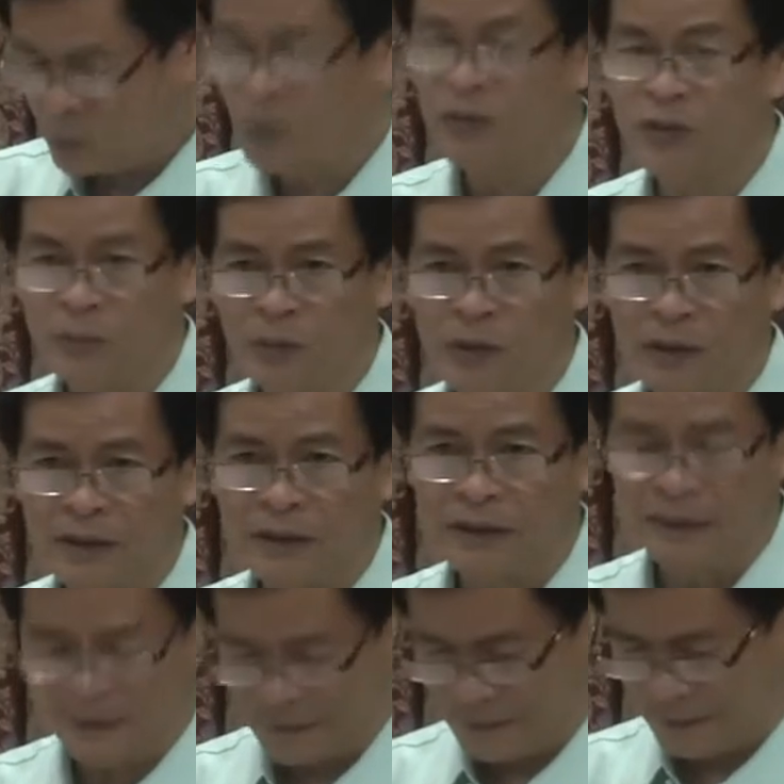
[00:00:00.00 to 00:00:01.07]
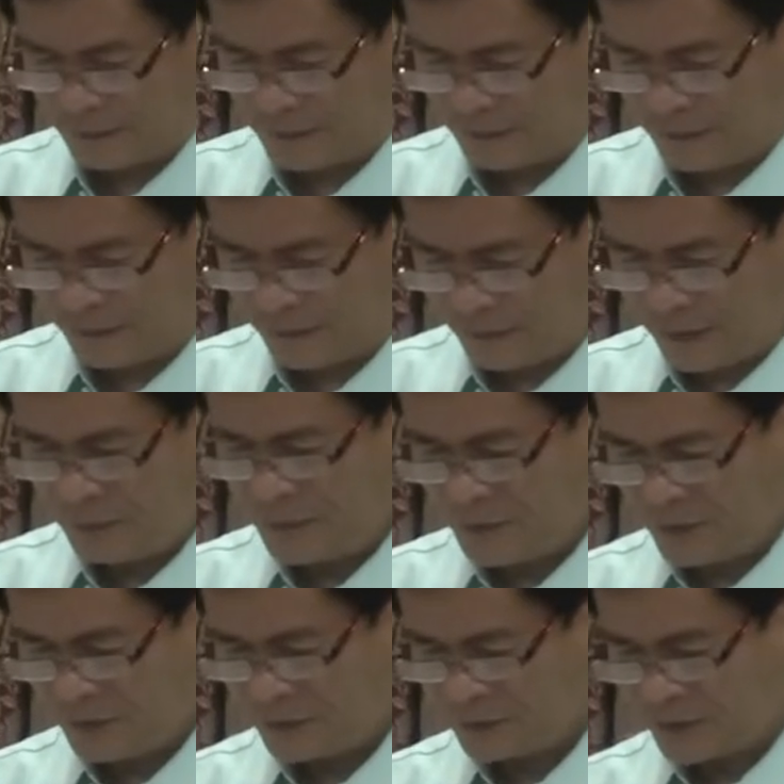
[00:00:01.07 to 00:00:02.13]
Once more, let
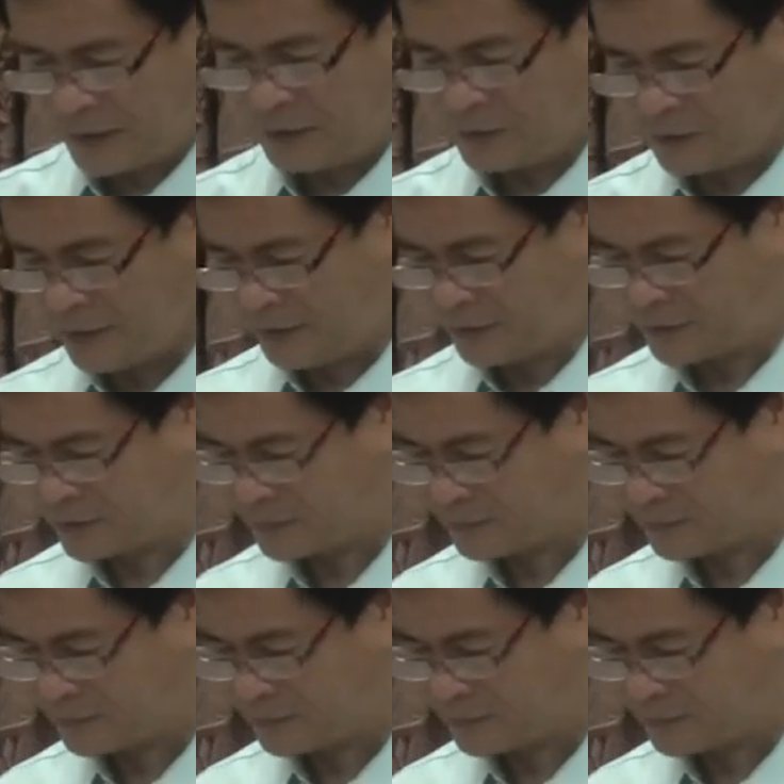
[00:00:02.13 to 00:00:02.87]
me tell you this.